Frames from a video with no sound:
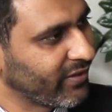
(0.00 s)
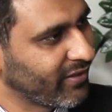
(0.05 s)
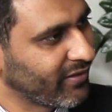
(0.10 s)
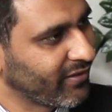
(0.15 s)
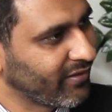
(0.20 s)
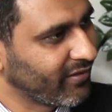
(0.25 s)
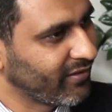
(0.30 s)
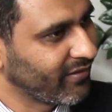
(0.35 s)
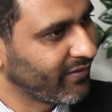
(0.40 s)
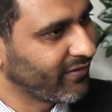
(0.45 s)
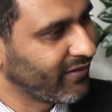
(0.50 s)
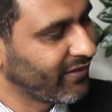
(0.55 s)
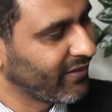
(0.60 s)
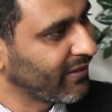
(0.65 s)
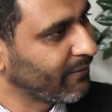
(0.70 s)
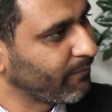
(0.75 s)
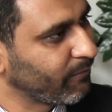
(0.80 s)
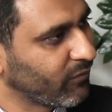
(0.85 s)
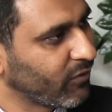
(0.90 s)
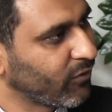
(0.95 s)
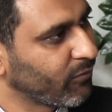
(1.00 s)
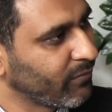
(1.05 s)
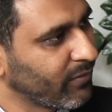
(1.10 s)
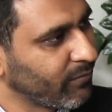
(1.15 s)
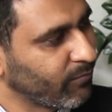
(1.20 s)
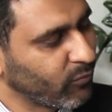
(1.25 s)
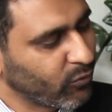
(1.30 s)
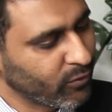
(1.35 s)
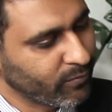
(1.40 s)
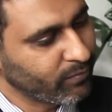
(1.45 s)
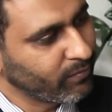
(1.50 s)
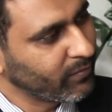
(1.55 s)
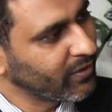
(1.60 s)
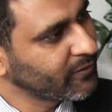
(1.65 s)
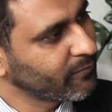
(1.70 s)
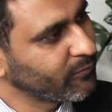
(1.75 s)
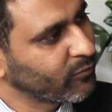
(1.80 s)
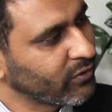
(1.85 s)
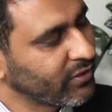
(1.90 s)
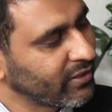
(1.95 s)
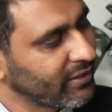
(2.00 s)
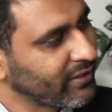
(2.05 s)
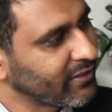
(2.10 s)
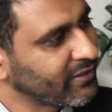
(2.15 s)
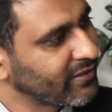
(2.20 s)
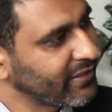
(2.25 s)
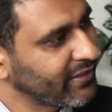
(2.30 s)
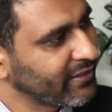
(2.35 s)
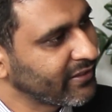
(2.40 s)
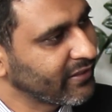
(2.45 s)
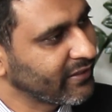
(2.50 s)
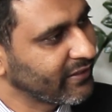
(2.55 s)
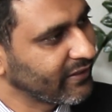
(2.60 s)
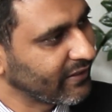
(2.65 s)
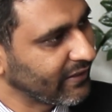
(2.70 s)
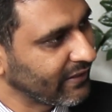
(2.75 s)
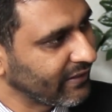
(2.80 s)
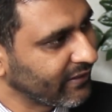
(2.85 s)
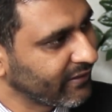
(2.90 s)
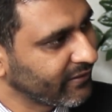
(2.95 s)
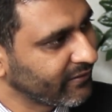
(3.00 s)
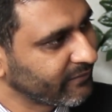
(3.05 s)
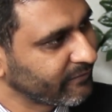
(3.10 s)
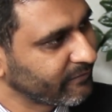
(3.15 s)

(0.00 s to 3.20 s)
and they are much more energetic in that.